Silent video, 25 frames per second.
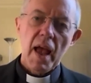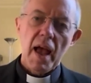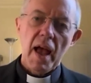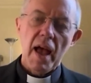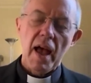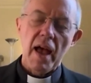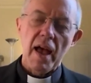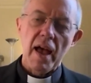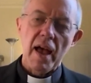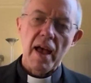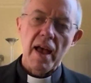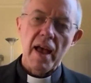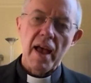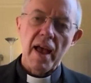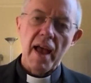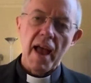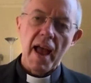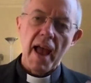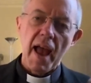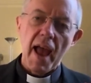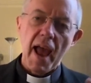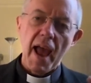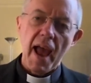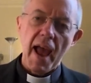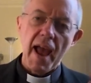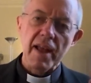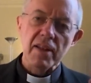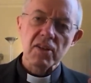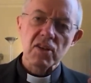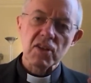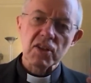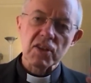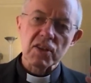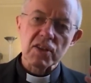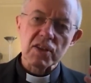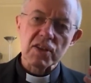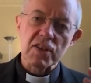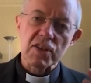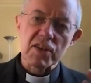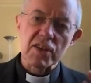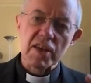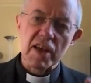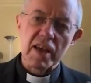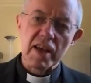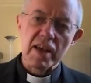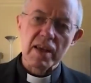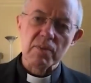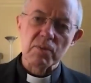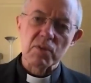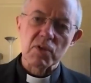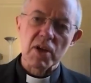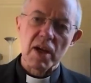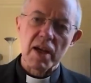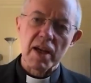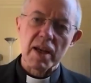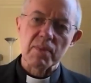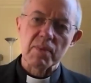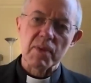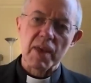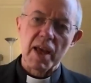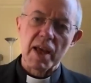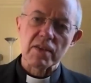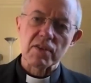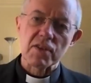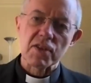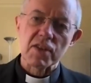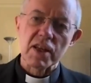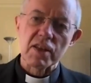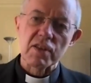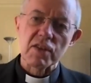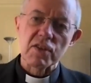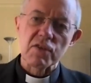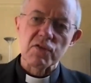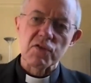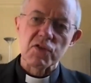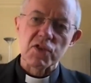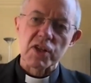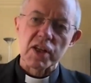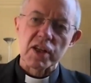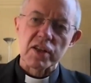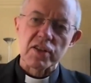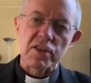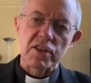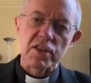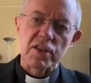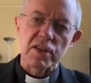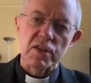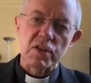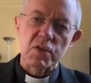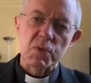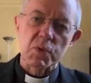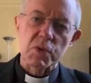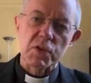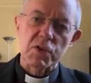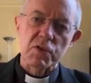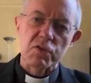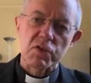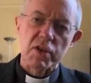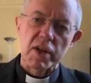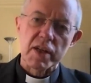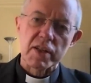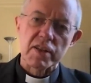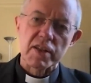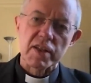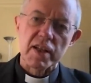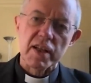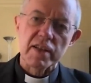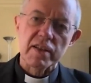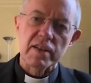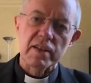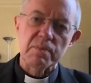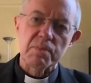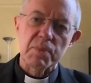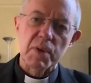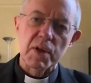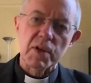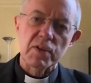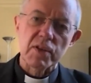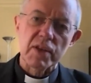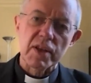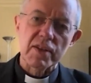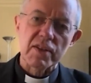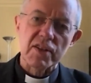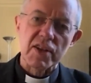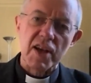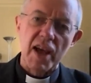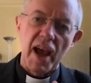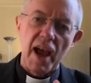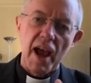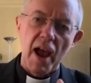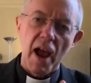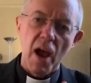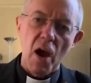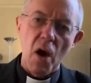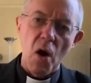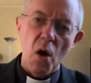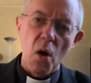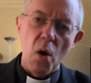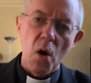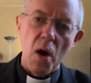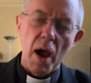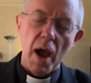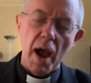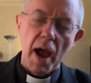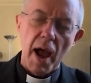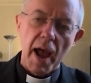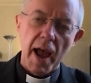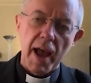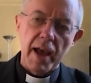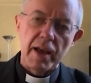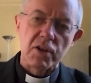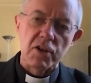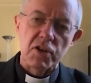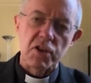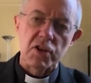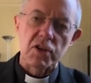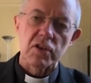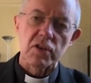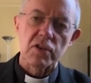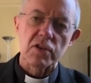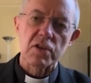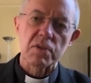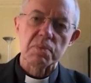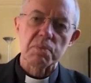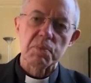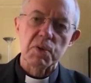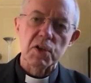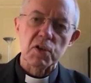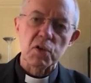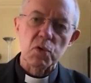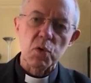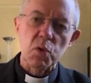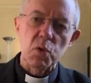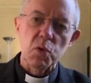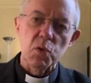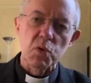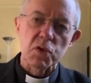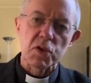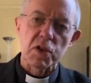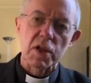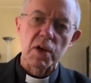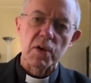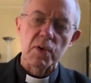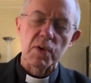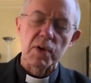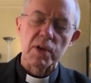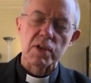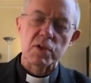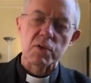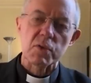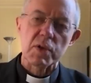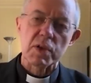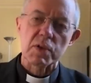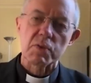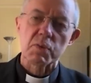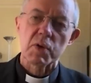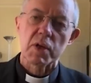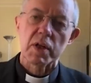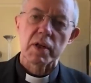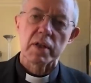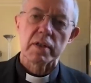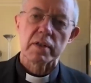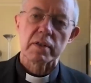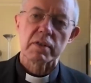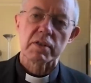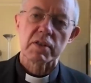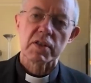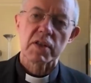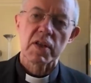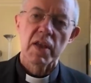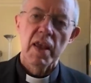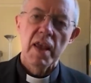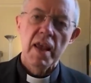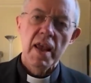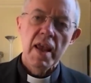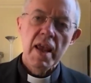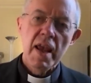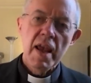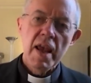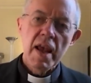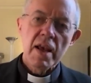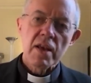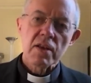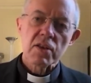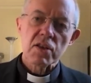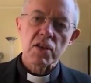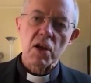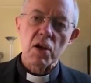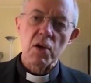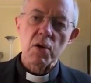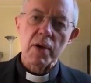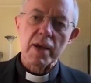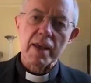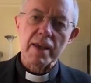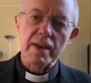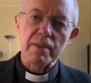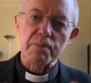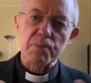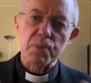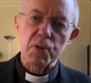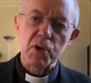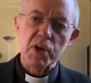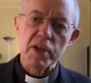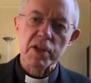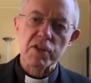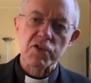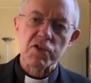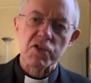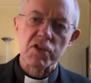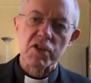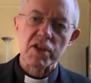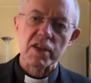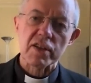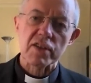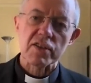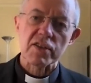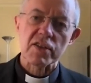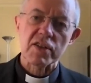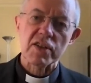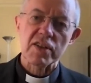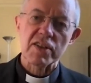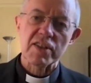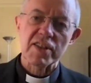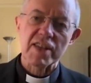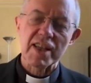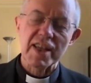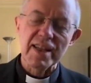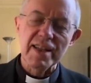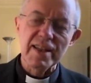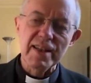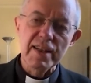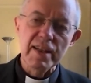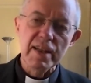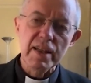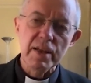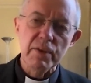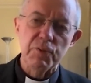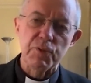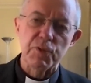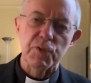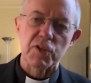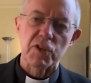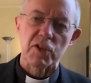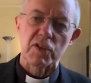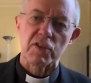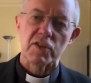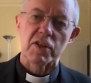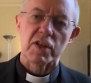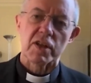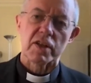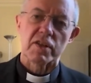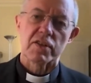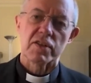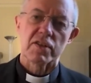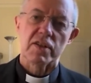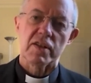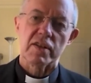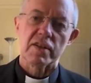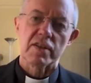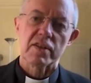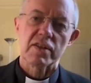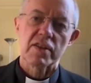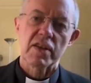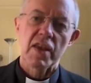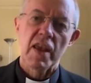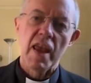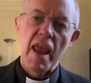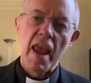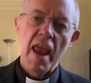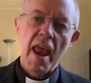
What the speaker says: And at the same time, that sense of justice was translated both into actions, but also into his words. So he preached justice, he lived justice.